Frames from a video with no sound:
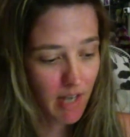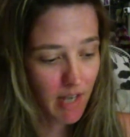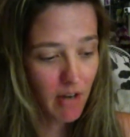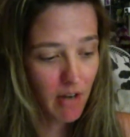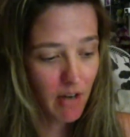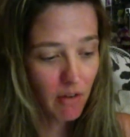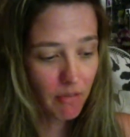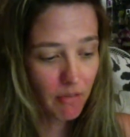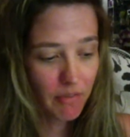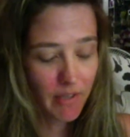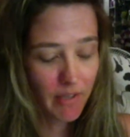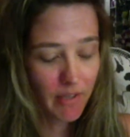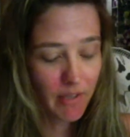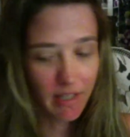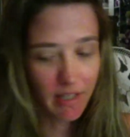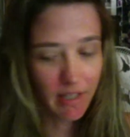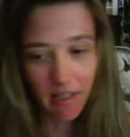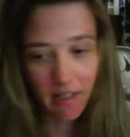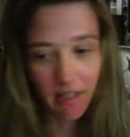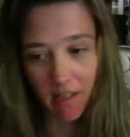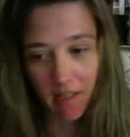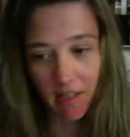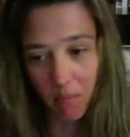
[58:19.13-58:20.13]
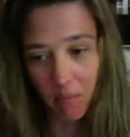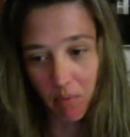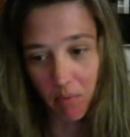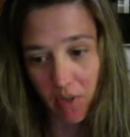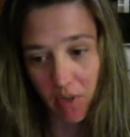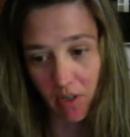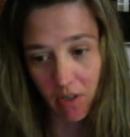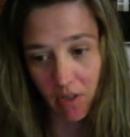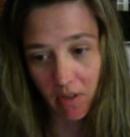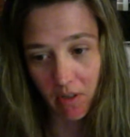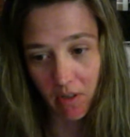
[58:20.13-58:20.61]
don't think that they
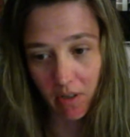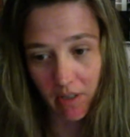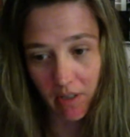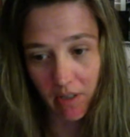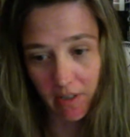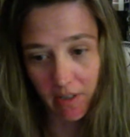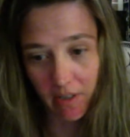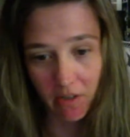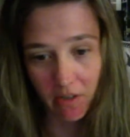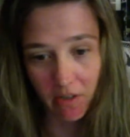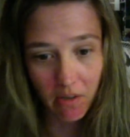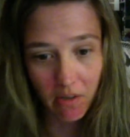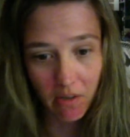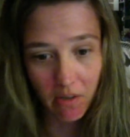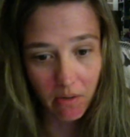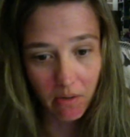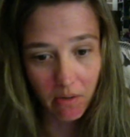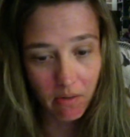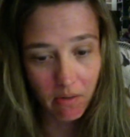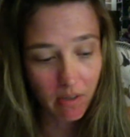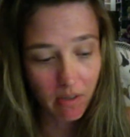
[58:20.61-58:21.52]
particularly do.